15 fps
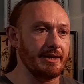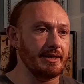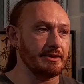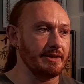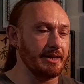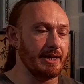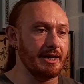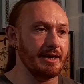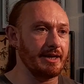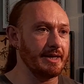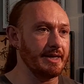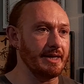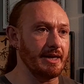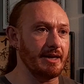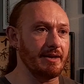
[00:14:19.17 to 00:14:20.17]
like,
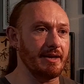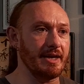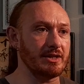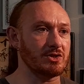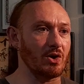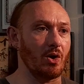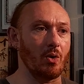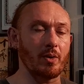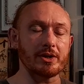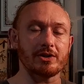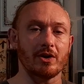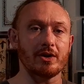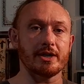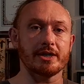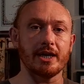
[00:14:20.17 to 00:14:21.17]
it's always
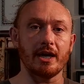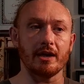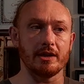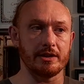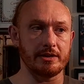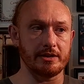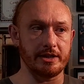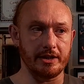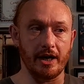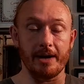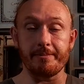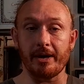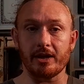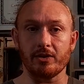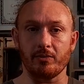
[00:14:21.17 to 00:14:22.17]
hard to tell, did I
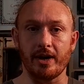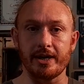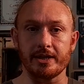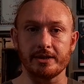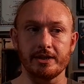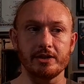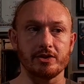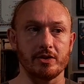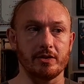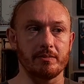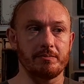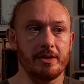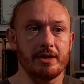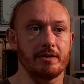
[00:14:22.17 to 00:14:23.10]
make the right decision?